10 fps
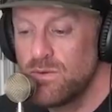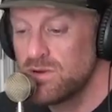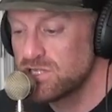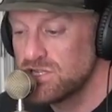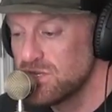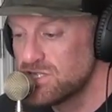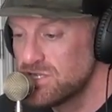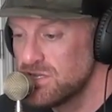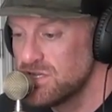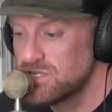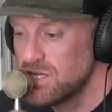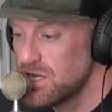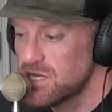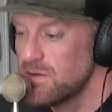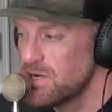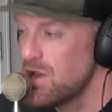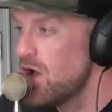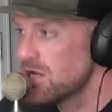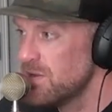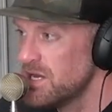wants to listen to this and come and
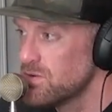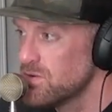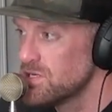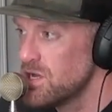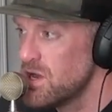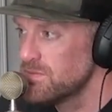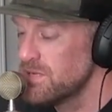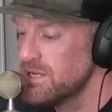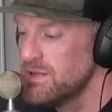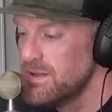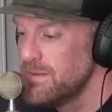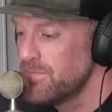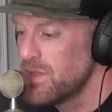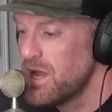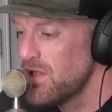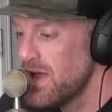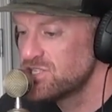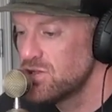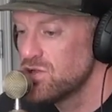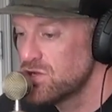knock on my door and talk to me, I'll
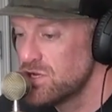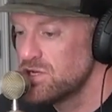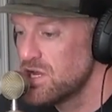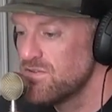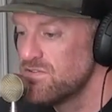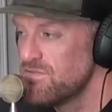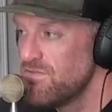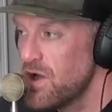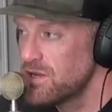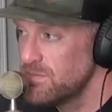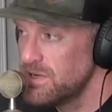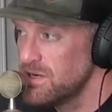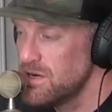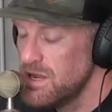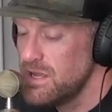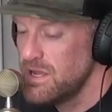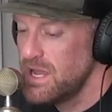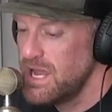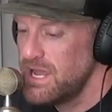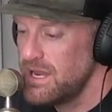ask you to look at yourself in the fucking mirror
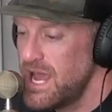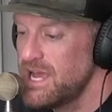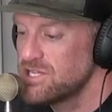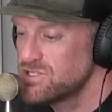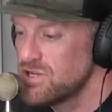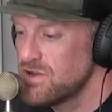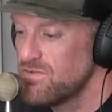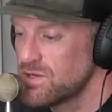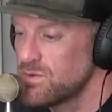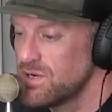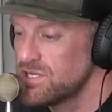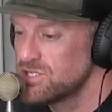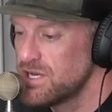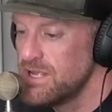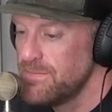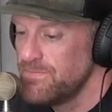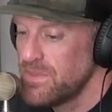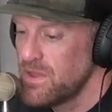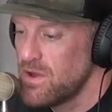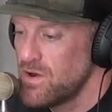and ask yourself one question.
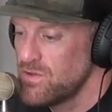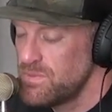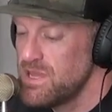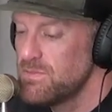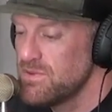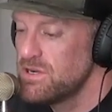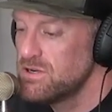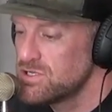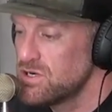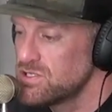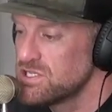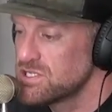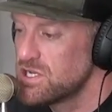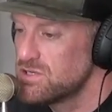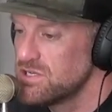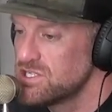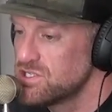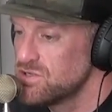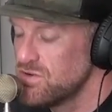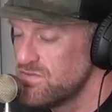Are the people that are in charge of this country
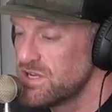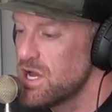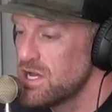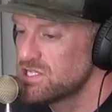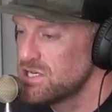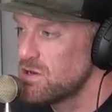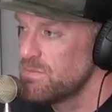serving us in our